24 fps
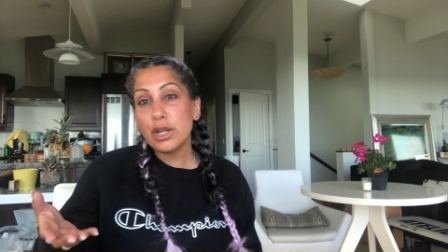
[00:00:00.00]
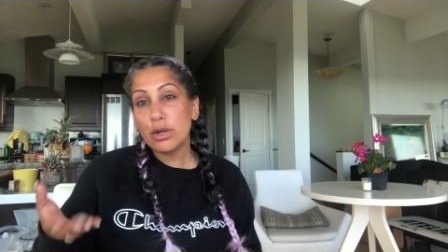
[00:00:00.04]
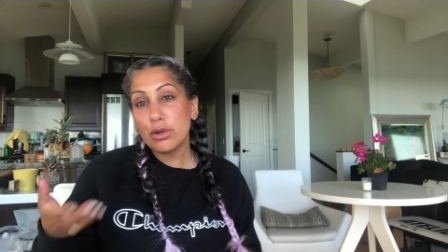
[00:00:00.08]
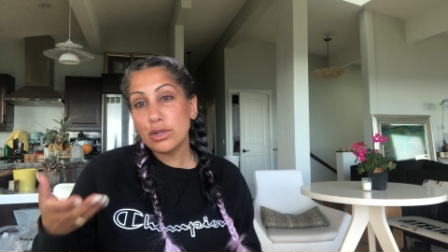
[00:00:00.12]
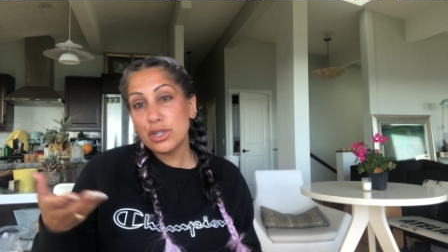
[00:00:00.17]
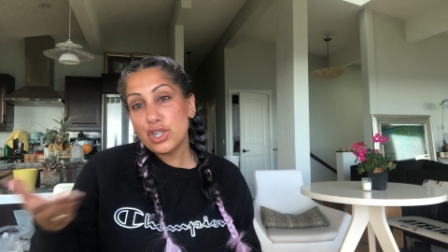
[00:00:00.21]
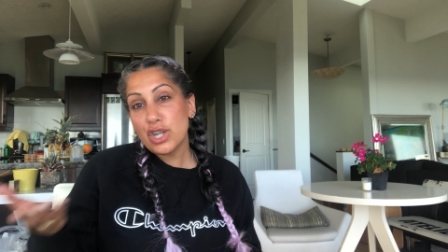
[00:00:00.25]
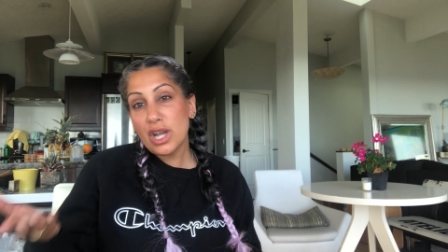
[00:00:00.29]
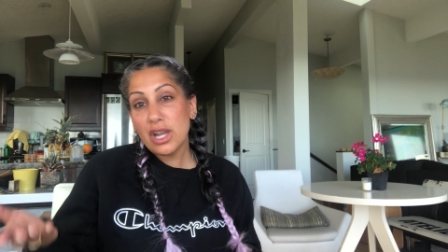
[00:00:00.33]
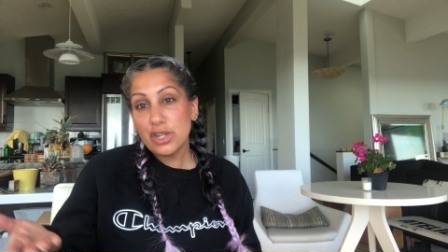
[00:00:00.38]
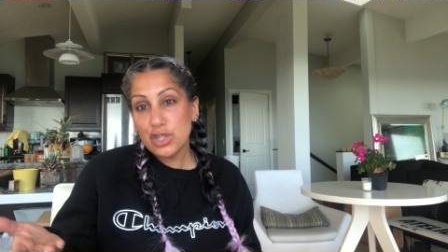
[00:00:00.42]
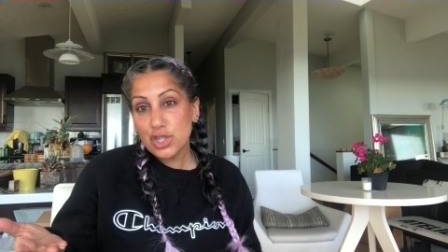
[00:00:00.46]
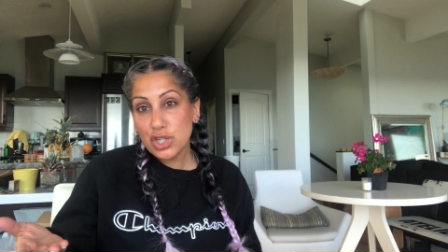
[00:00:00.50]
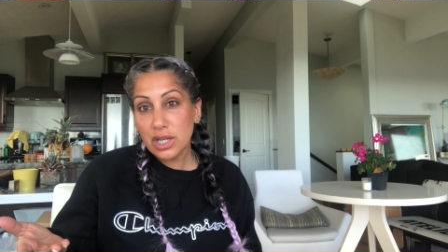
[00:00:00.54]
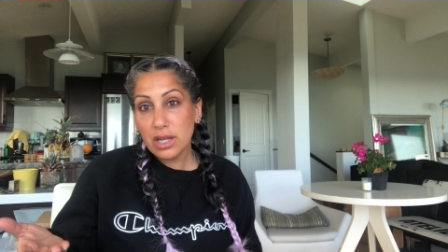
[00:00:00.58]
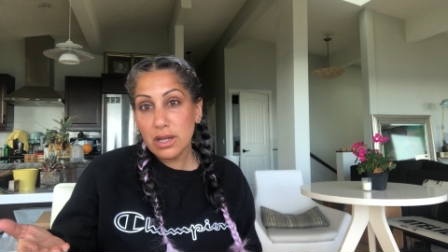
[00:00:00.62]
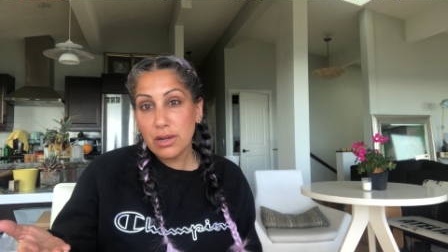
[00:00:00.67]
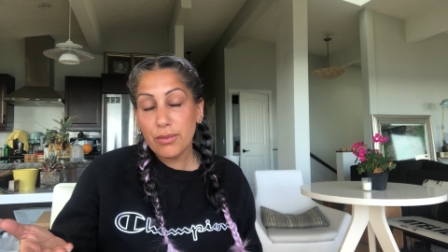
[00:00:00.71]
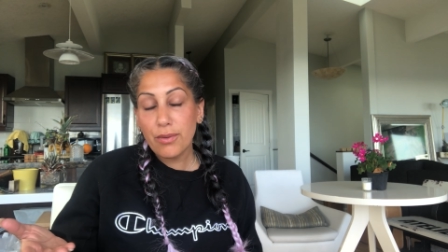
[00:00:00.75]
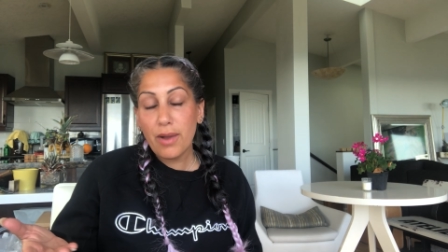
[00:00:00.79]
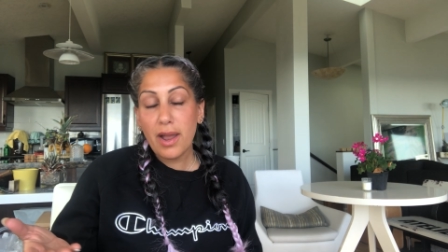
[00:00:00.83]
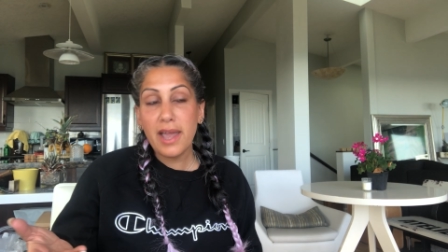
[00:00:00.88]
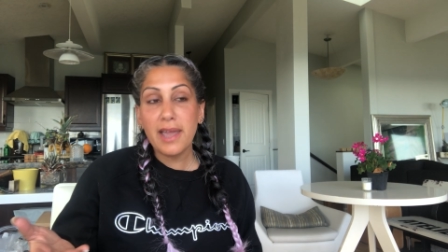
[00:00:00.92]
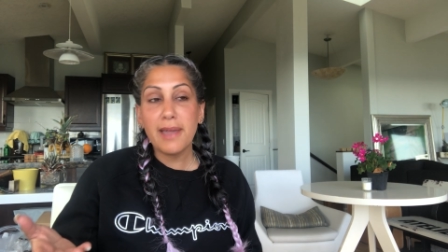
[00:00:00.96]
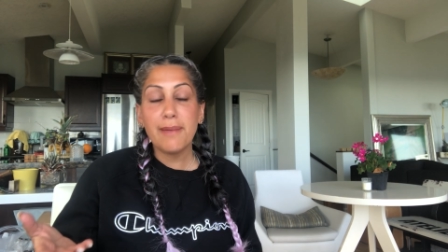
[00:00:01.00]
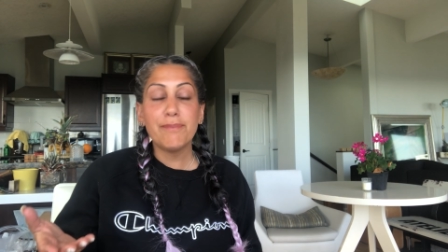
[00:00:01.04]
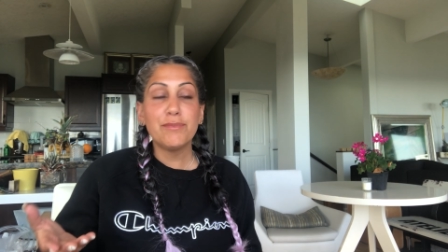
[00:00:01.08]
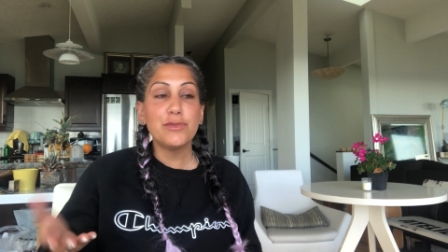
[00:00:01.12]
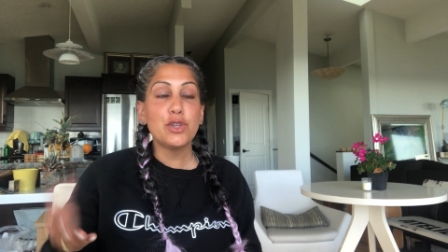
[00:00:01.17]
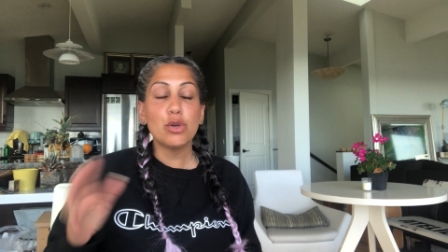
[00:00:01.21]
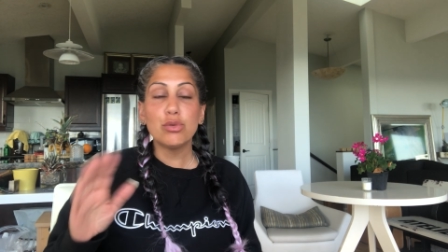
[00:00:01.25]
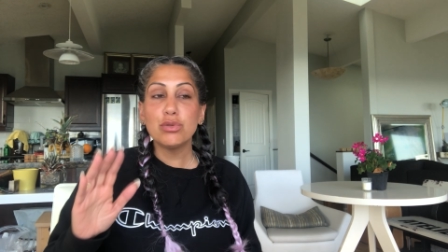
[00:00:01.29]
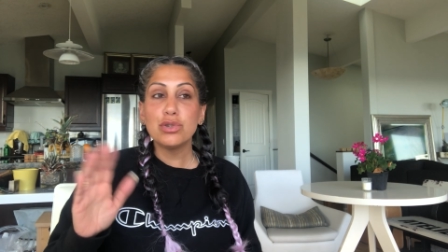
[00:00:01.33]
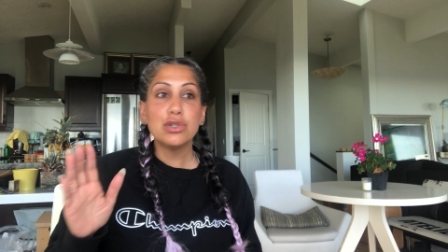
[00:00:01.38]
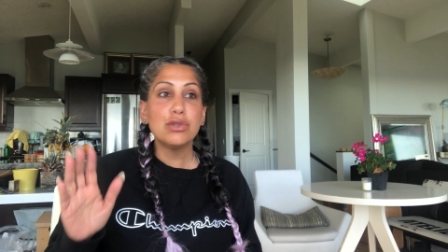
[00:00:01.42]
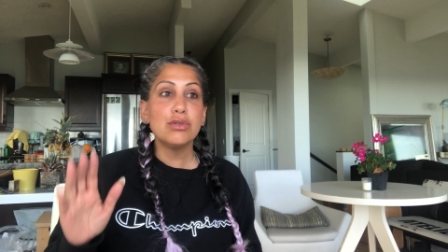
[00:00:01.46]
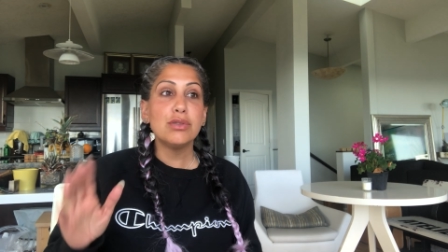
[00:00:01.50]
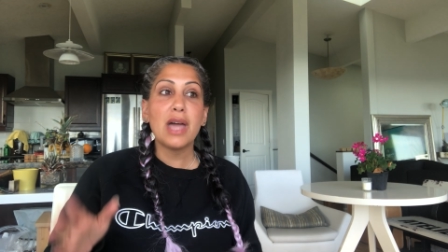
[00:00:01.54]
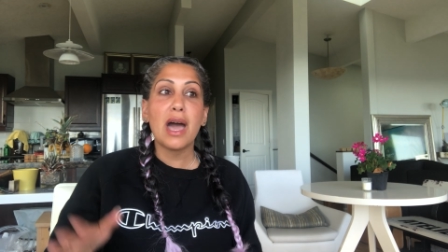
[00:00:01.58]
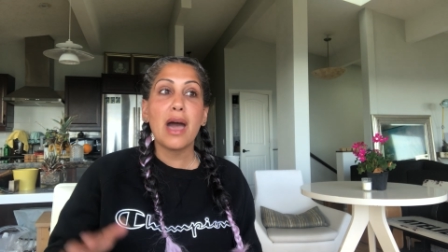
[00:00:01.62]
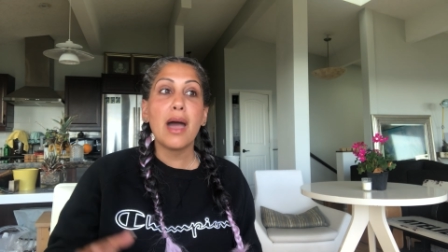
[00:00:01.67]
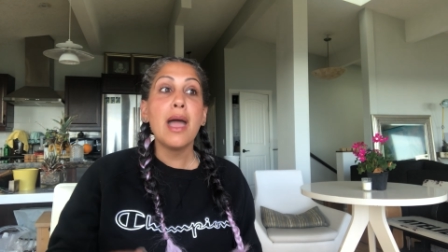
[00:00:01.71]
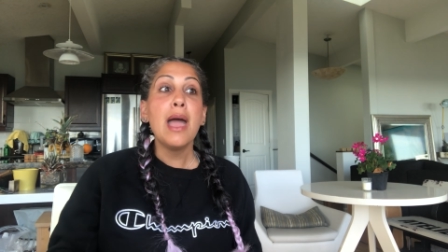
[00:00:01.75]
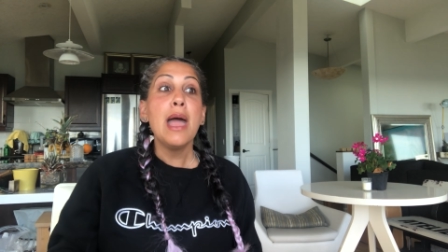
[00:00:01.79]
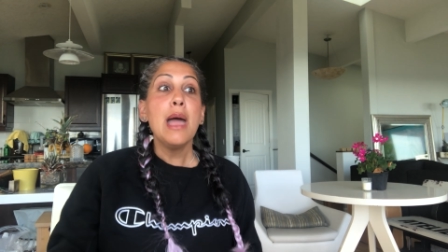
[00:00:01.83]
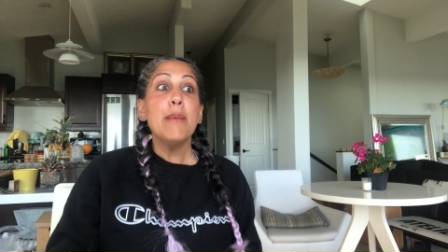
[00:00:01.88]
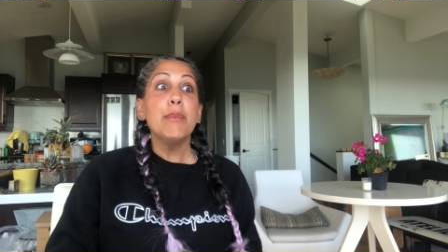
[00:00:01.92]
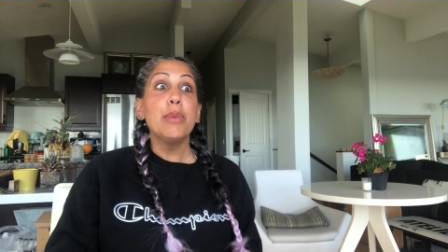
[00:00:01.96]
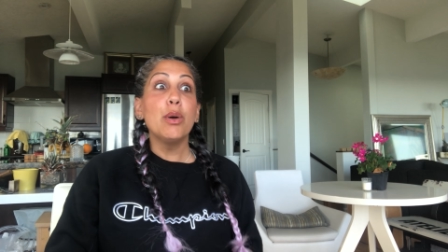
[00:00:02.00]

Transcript: you're judging, right? Don't do that.